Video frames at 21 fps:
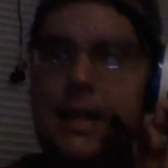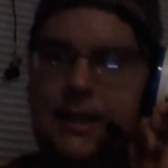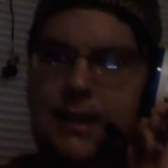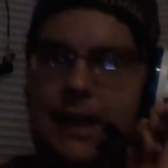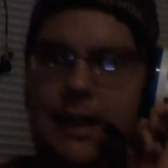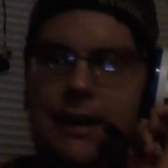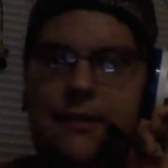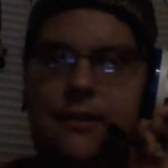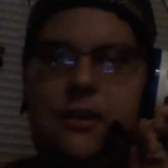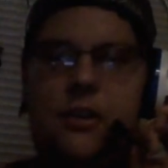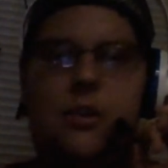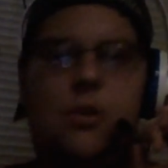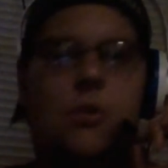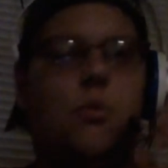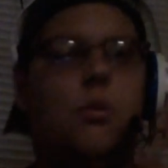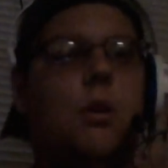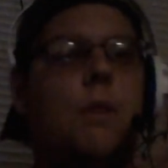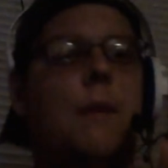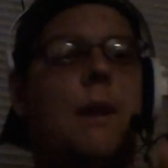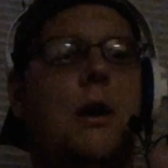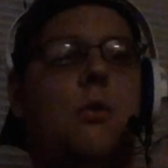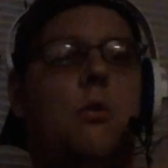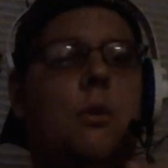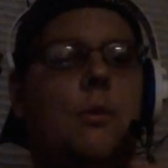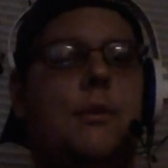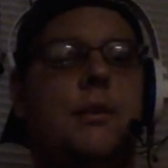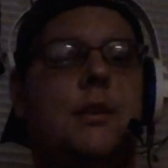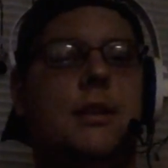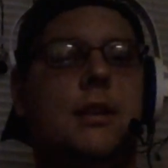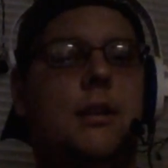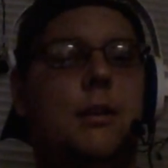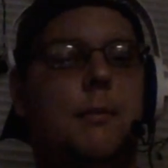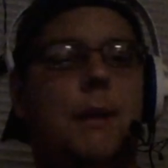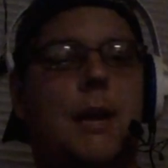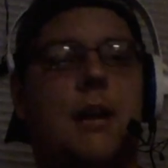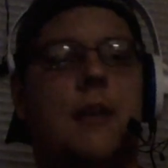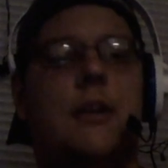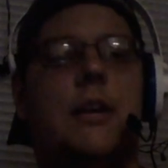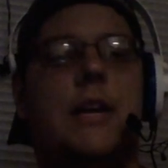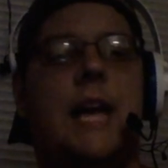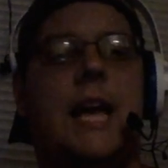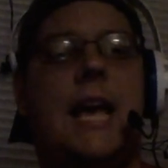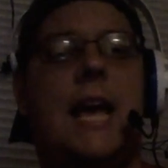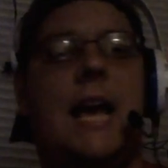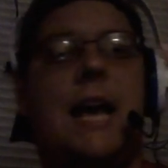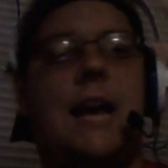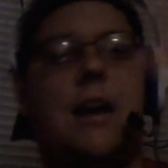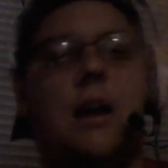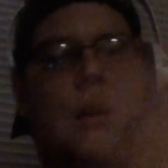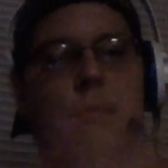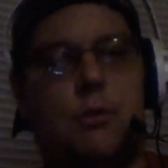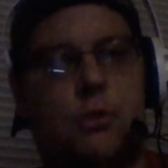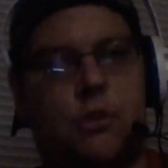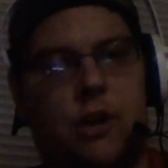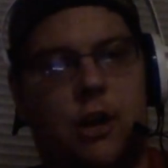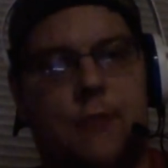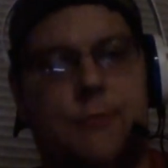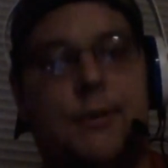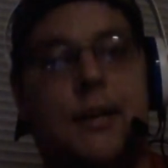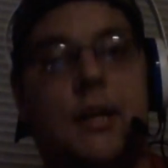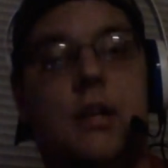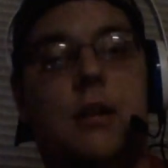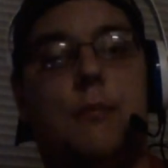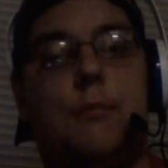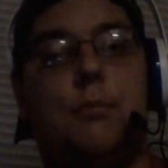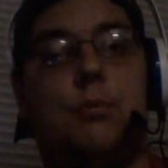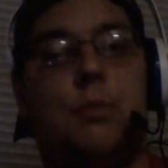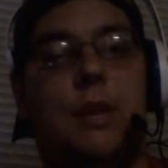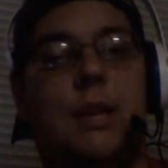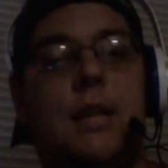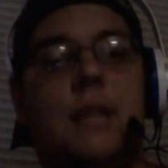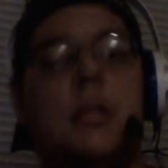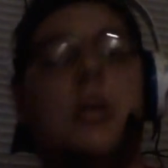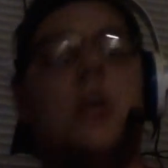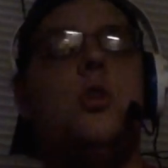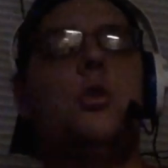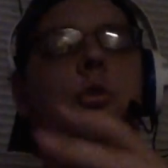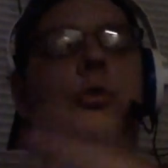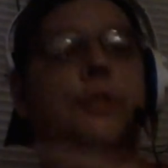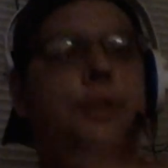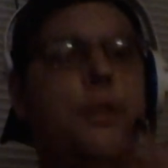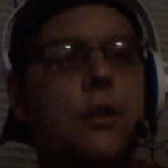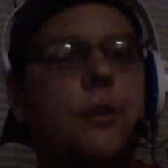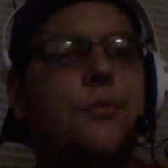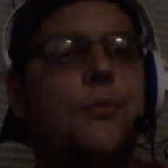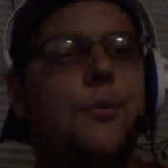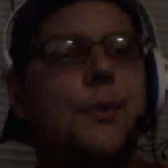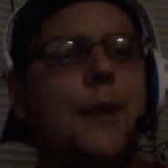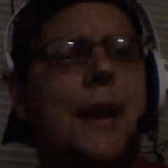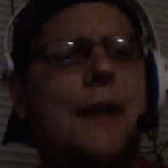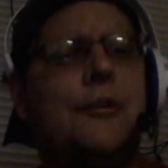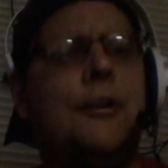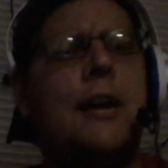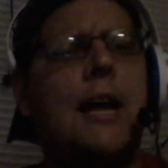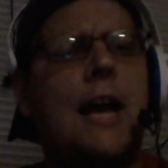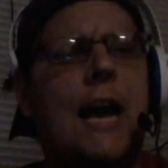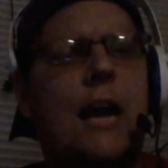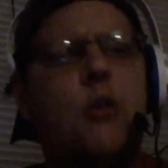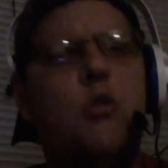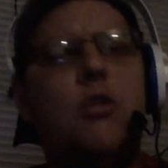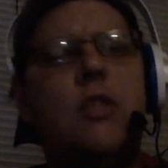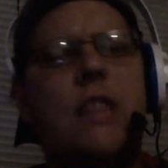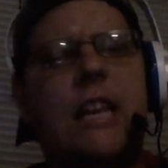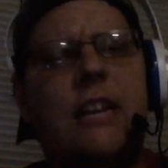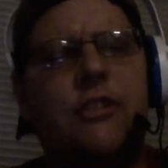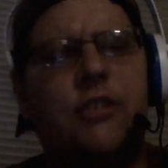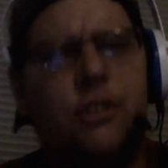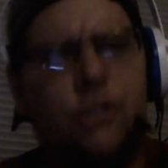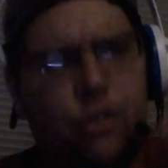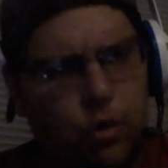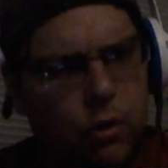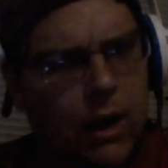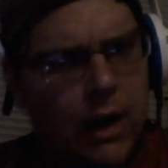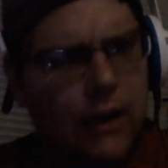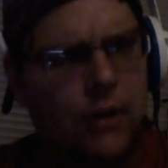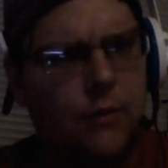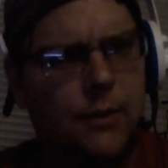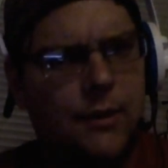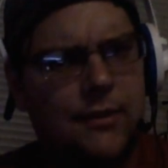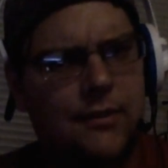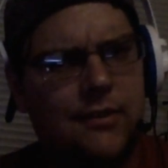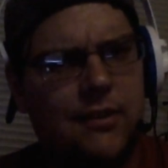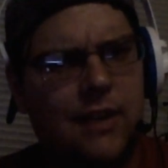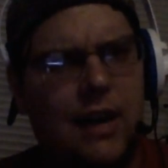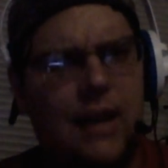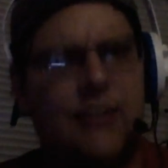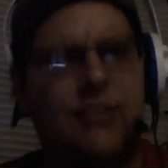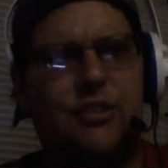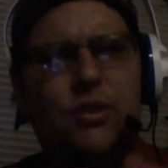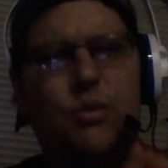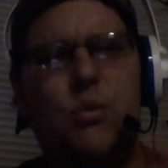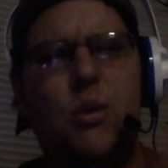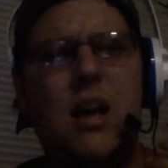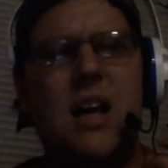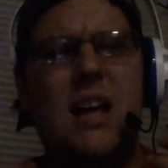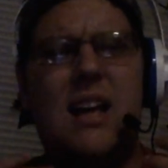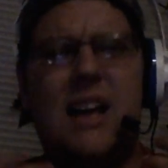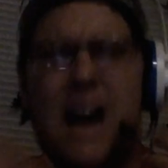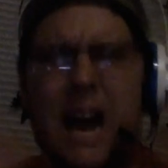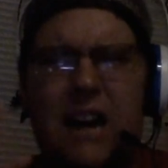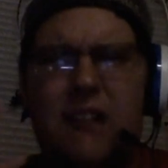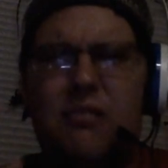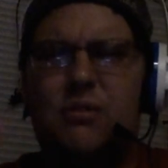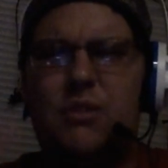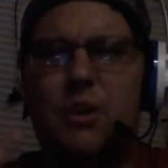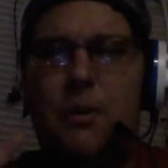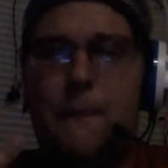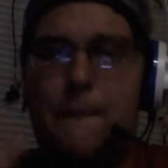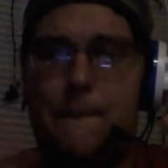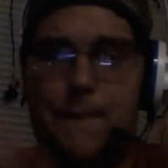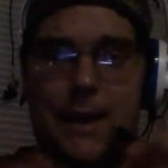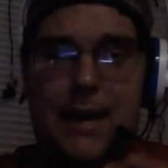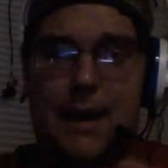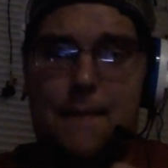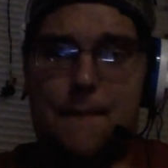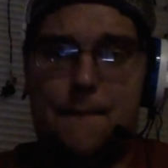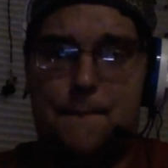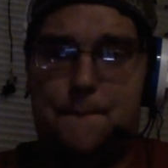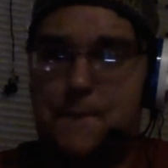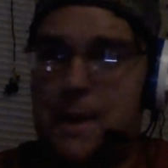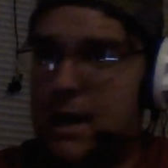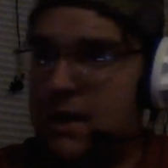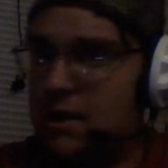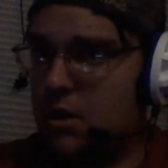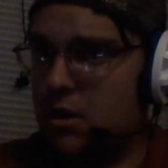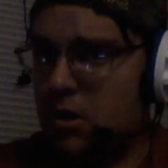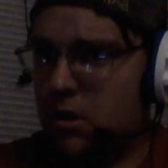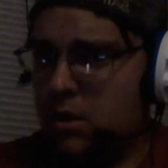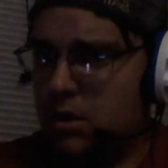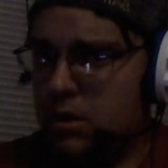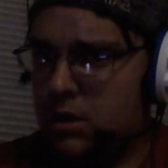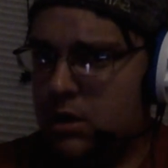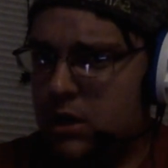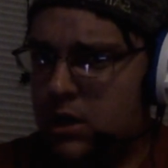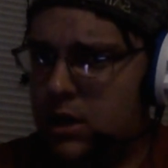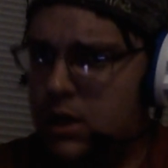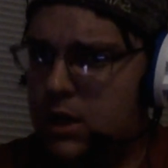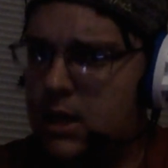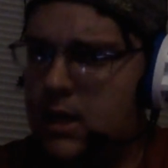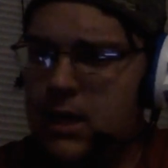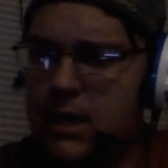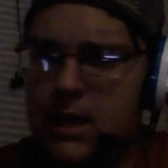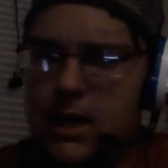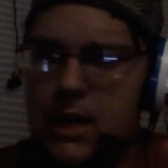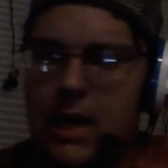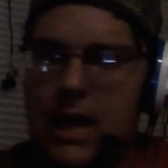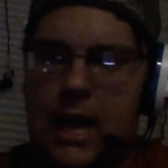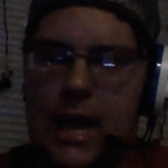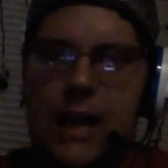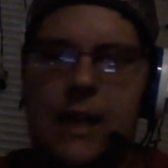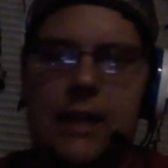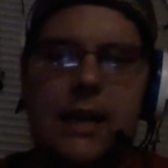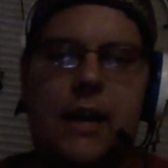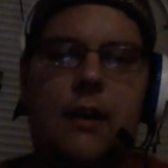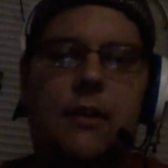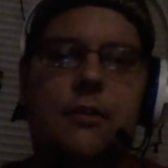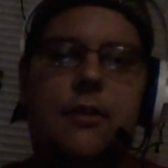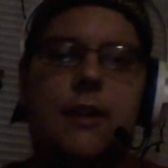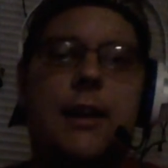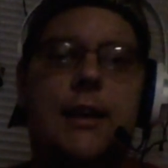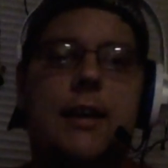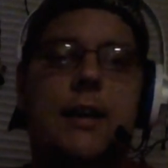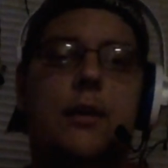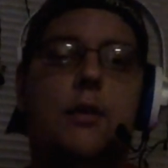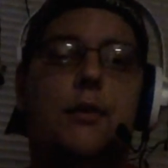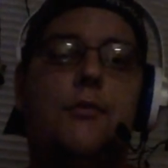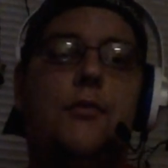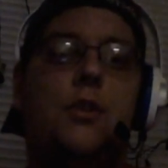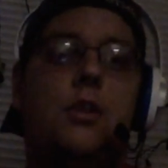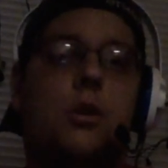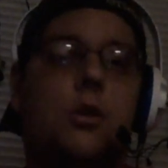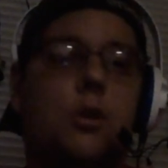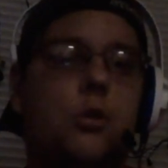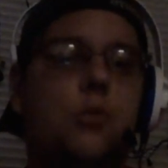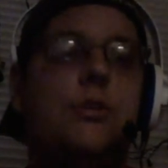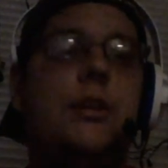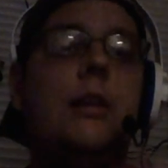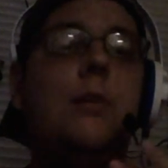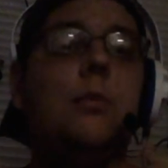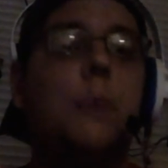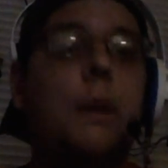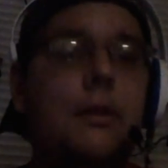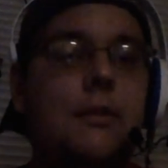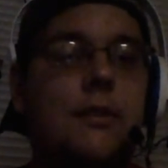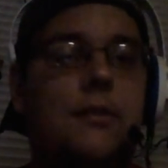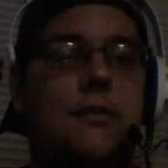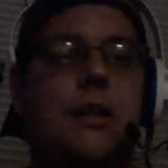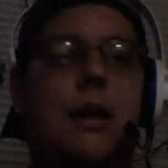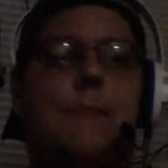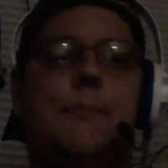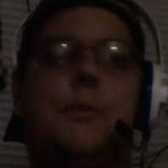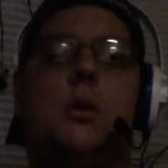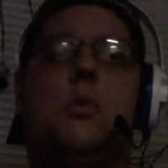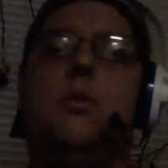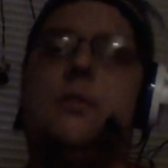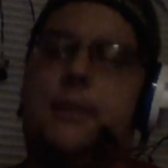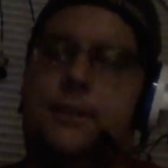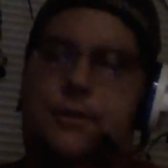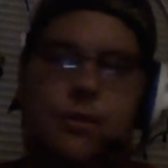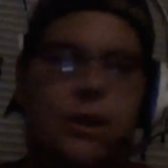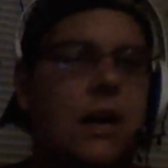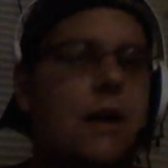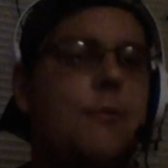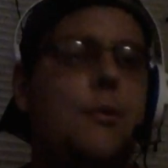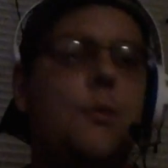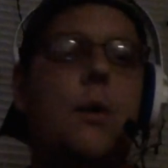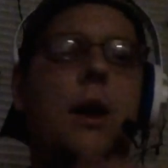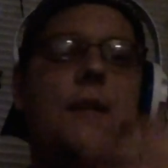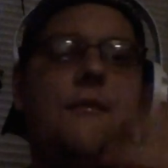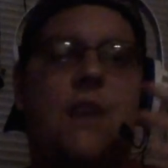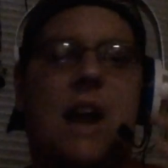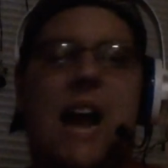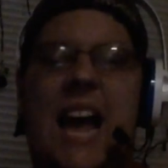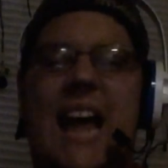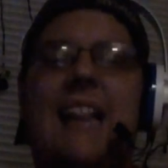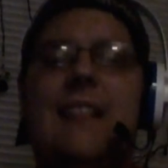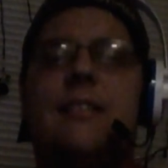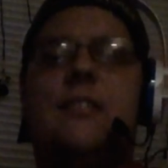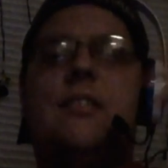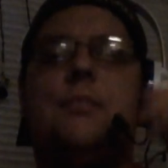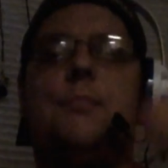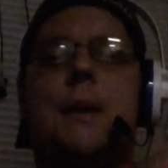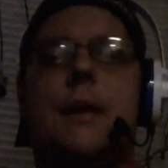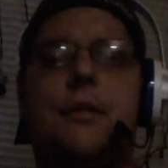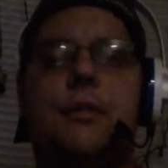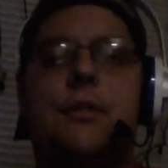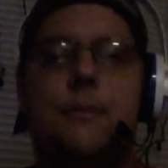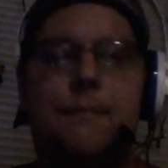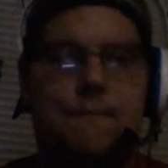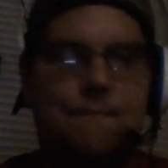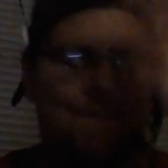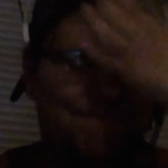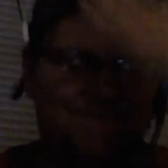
last year the cornerback core was a little better. They had Bashar Breeland, who's still a free agent and who they should try to resign to, I don't know, make it better. And they also had Kendall Fuller, who did well in the slot, but of course they traded him away for Alex Smith.